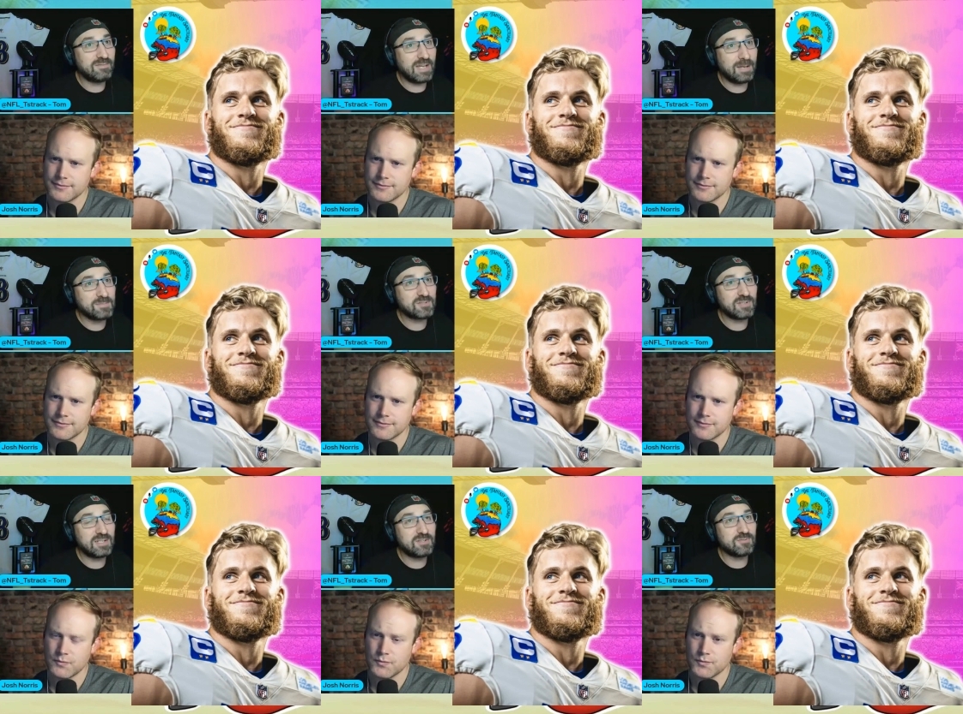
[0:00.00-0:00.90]
Speaker 1: like the
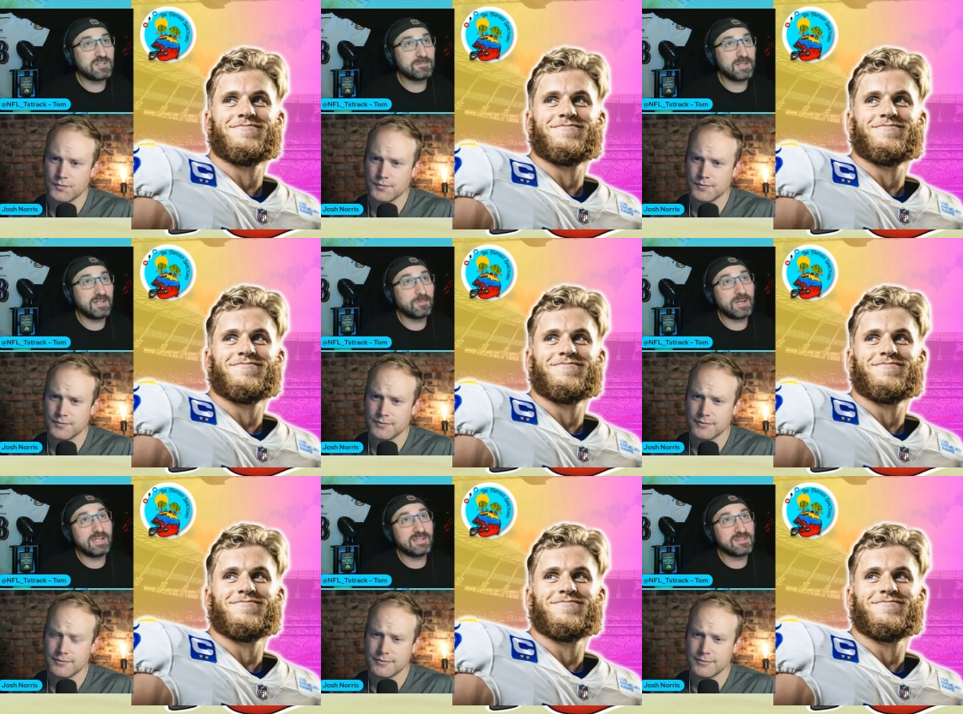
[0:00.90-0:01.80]
hamstring injury is being
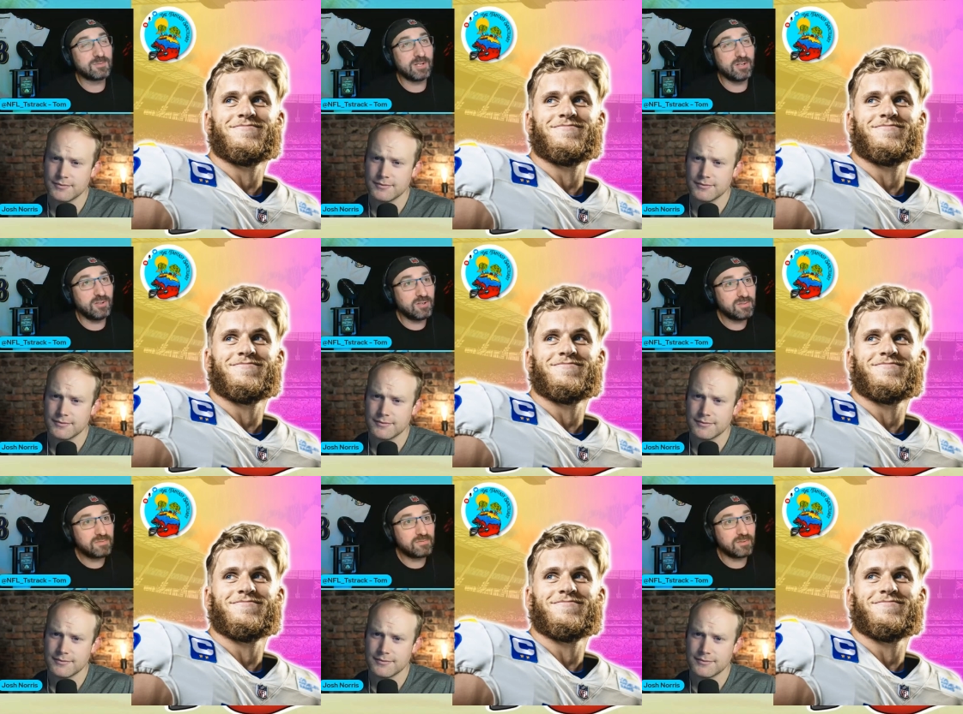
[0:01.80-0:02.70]
weighed into it
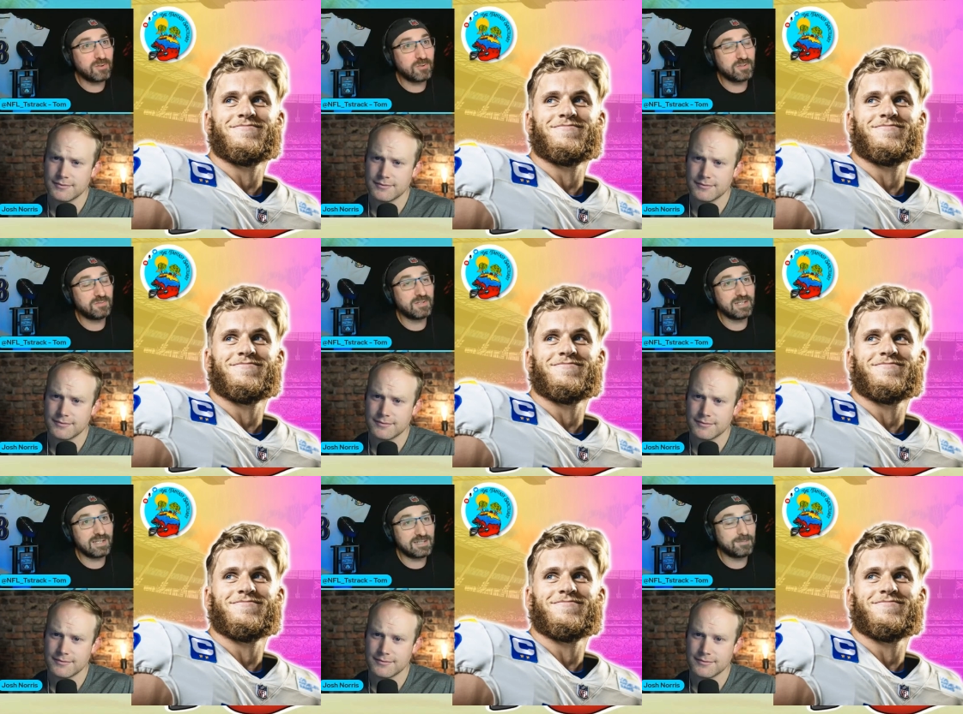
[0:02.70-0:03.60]
enough, or do you feel
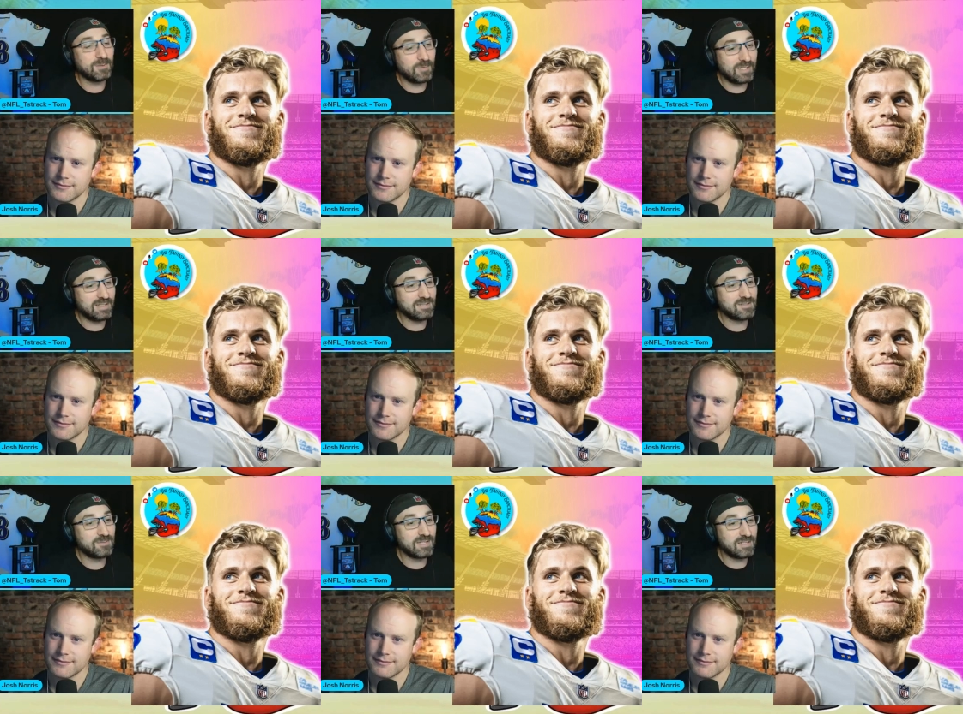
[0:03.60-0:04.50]
like it's being weighed
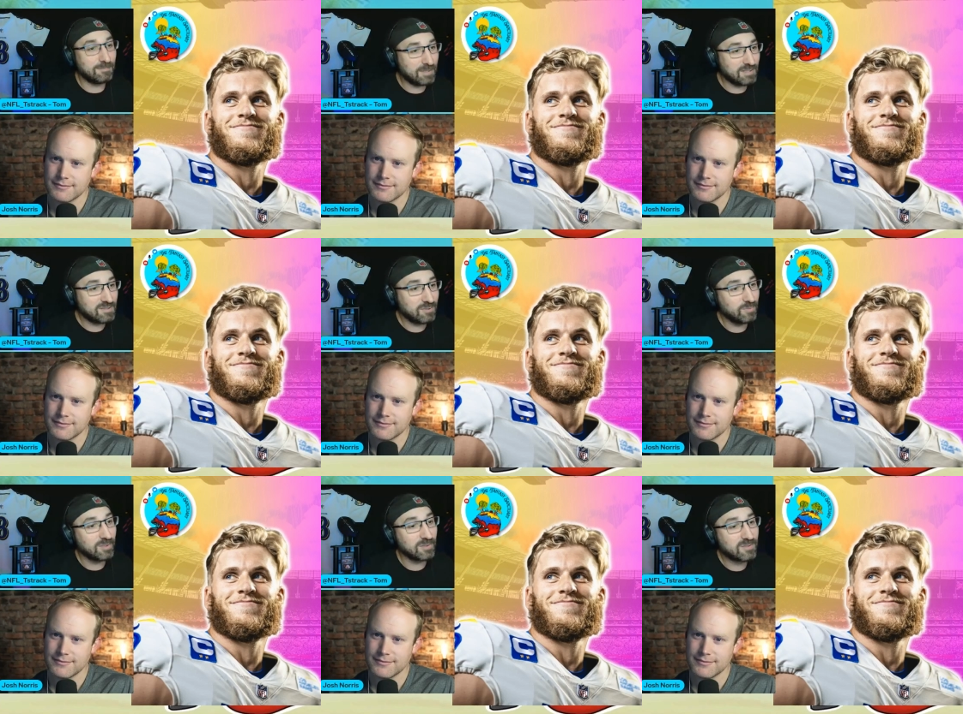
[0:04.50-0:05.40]
into his ADP
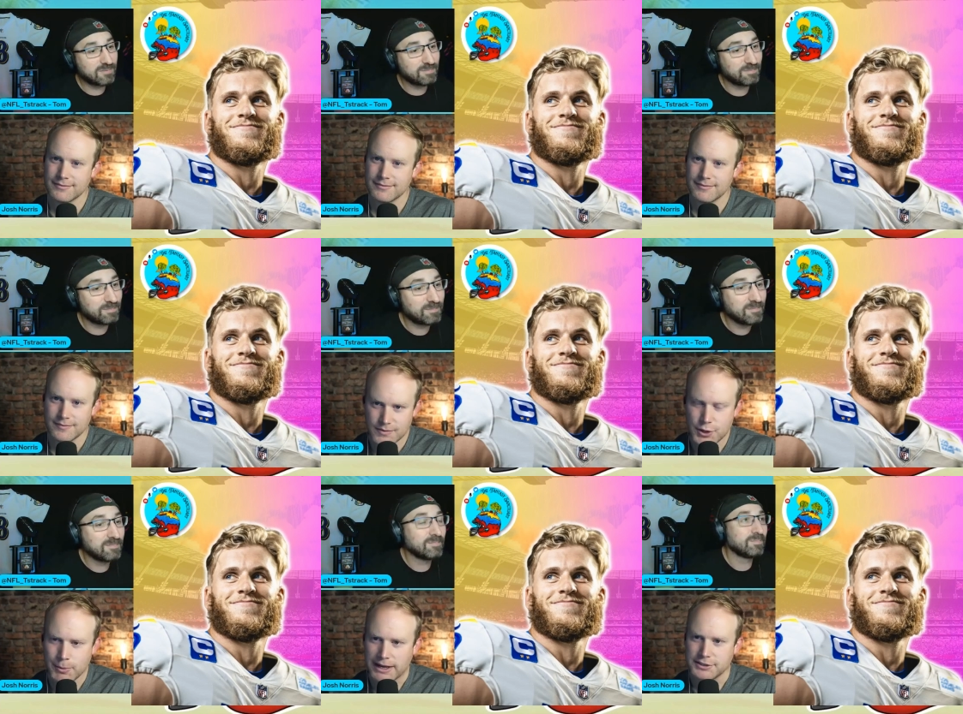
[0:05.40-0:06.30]
too much?
Speaker 2: Too
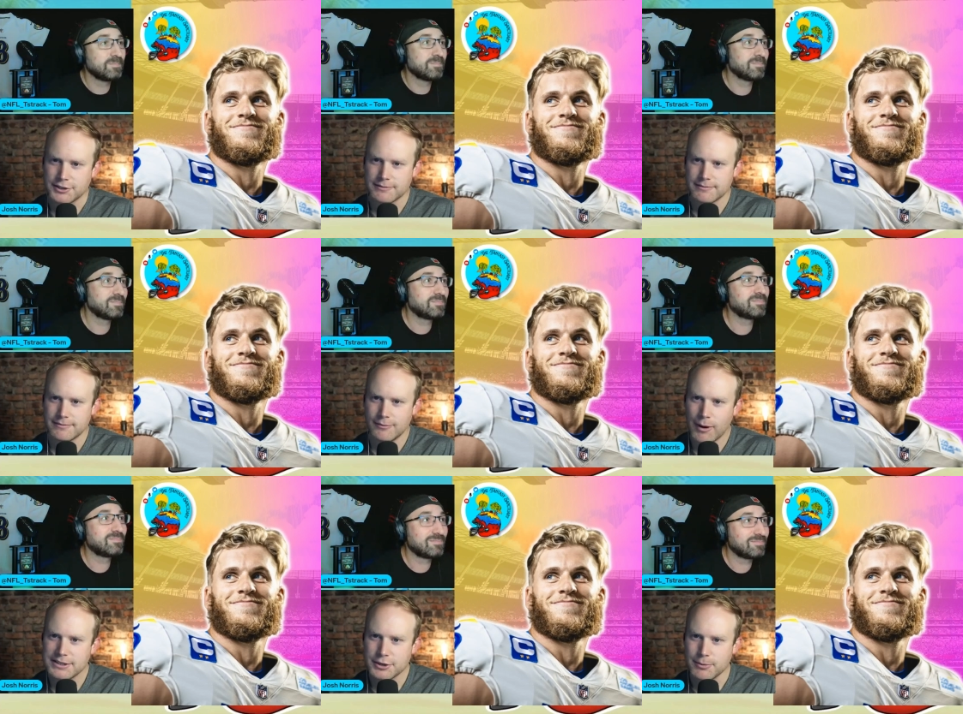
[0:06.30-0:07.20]
much,
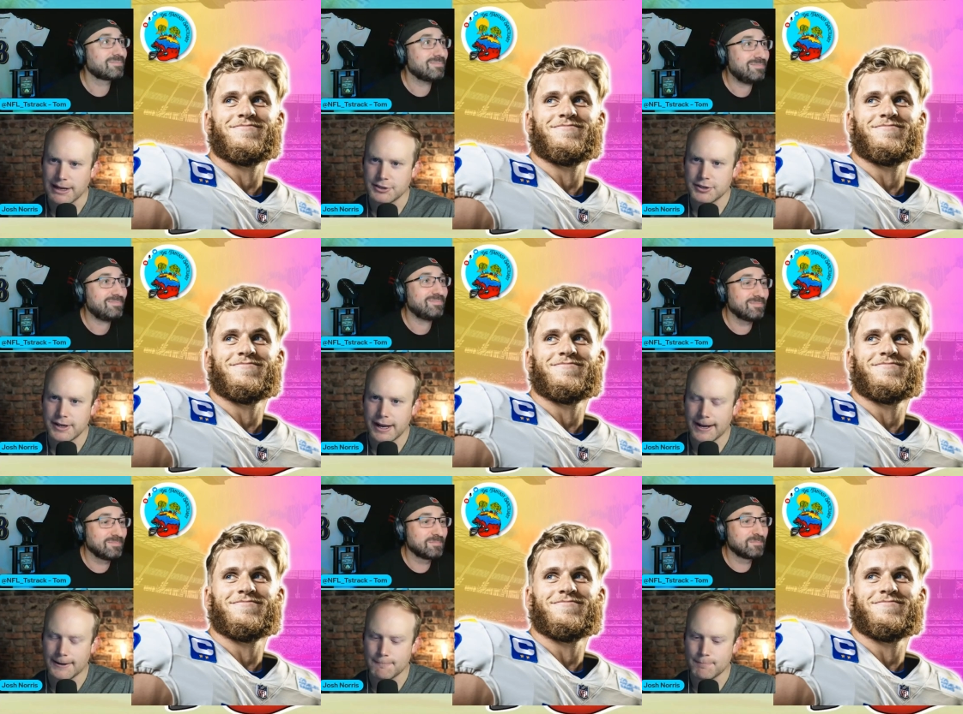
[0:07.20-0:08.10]
way too much.
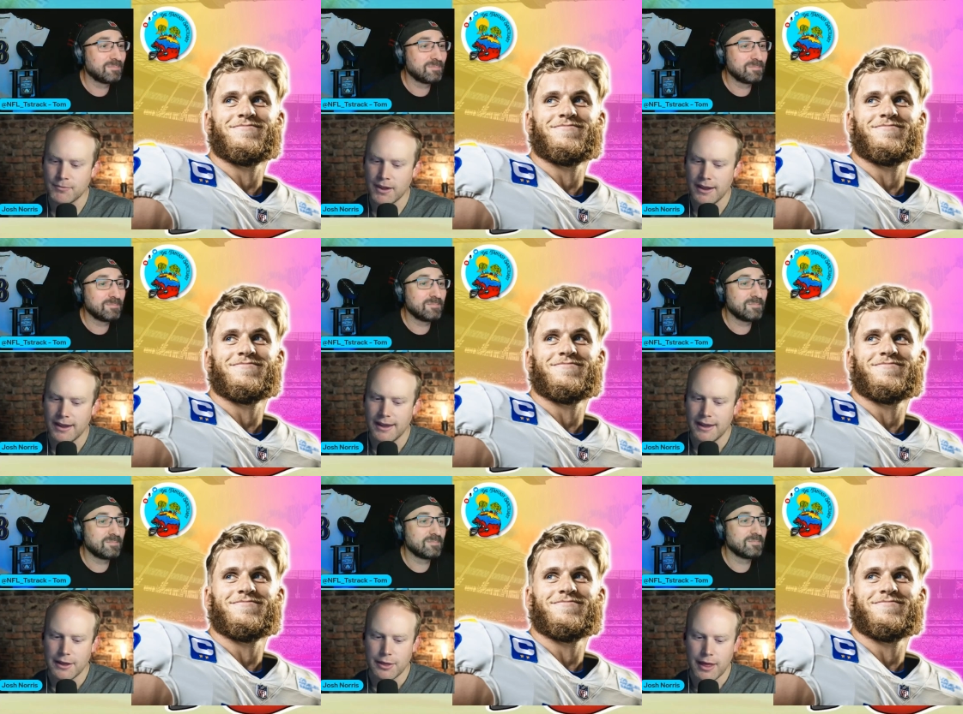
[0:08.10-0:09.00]
Um,
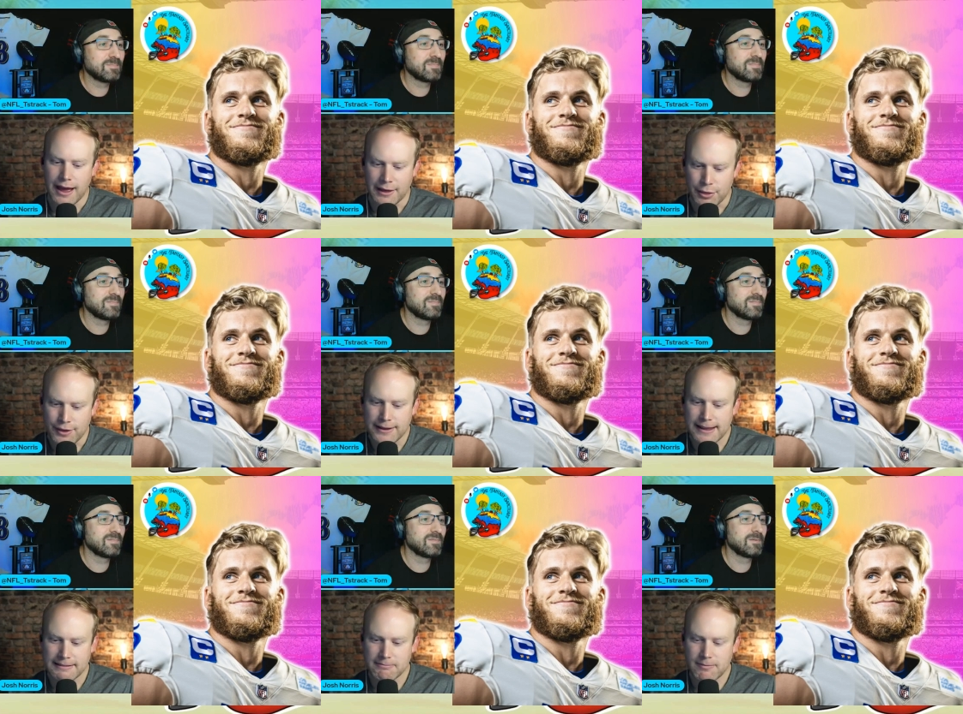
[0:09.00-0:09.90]
I think
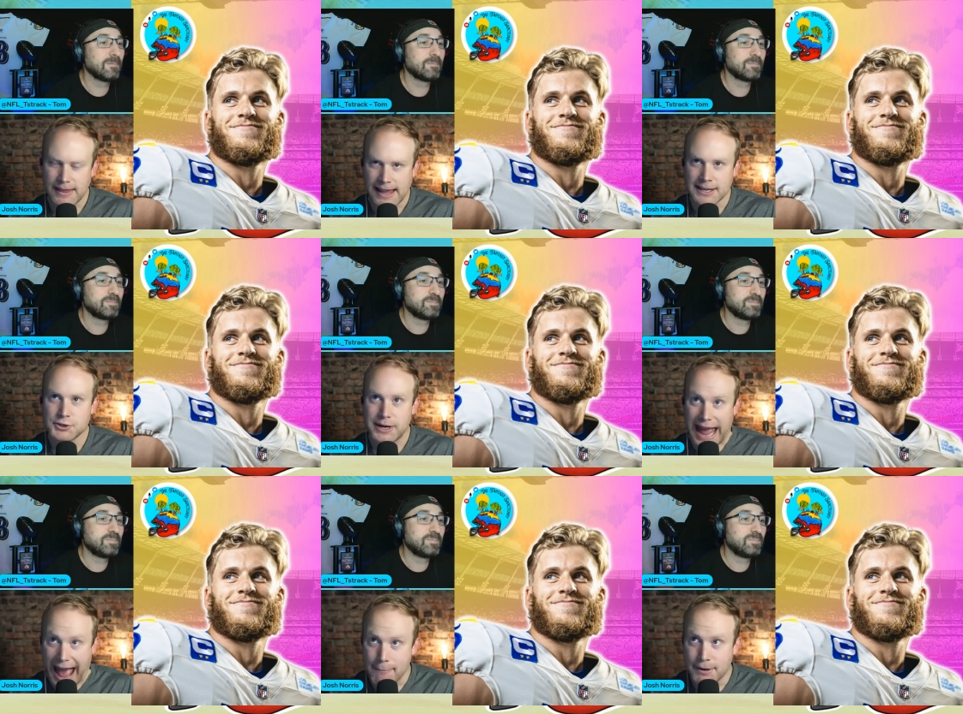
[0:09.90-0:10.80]
it, the injury
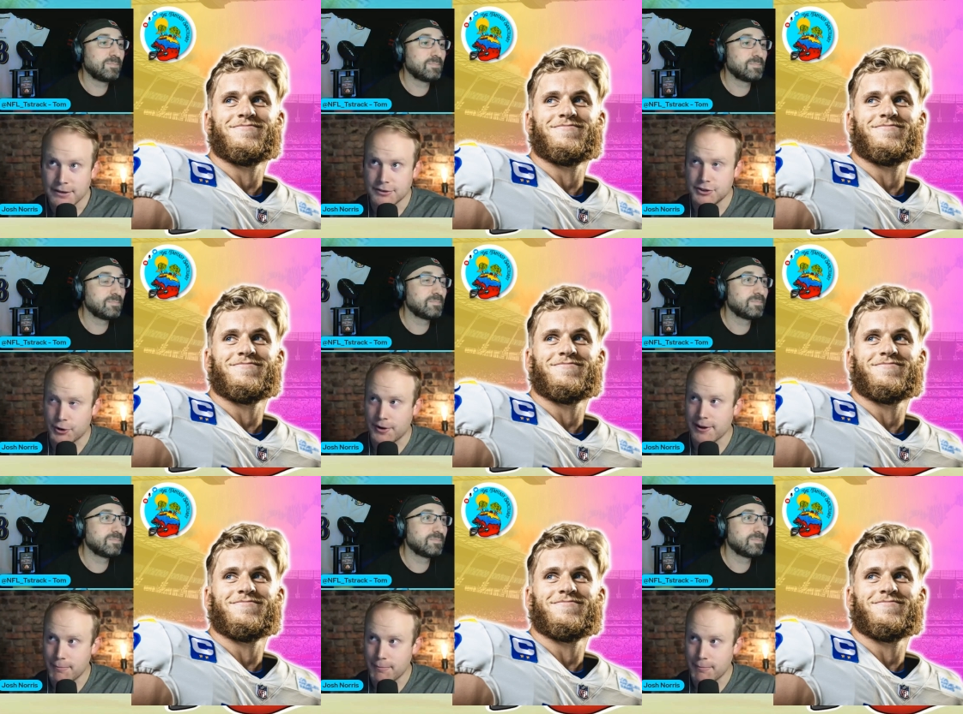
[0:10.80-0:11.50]
happened during a